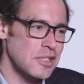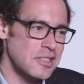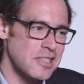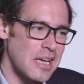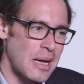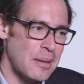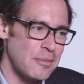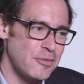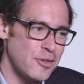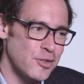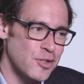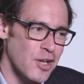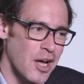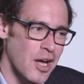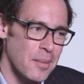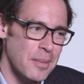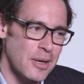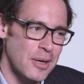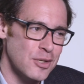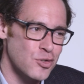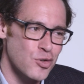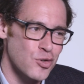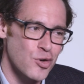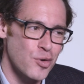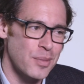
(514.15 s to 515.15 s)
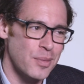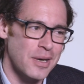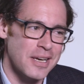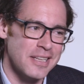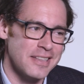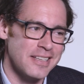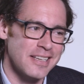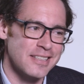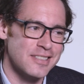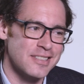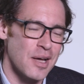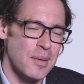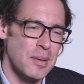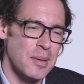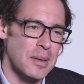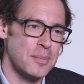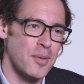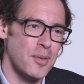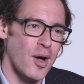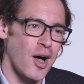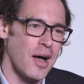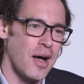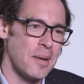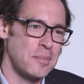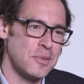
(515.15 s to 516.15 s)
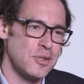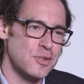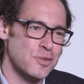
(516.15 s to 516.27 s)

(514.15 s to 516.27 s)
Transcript: of the time, if you talk about Truman and the atomic bomb,